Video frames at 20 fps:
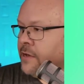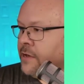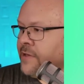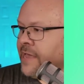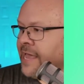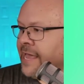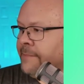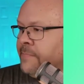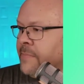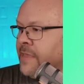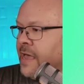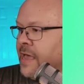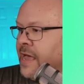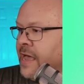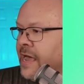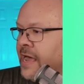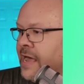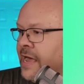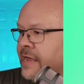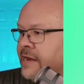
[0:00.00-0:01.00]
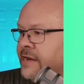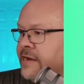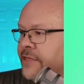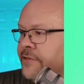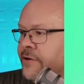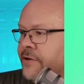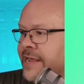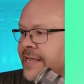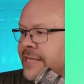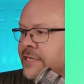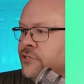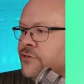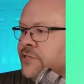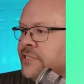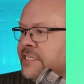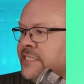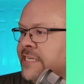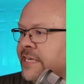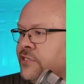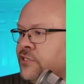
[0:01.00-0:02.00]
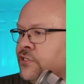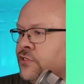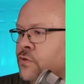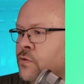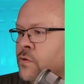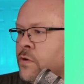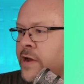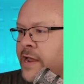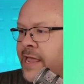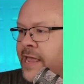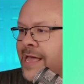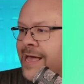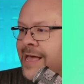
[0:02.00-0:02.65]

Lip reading: Okay, another interesting story.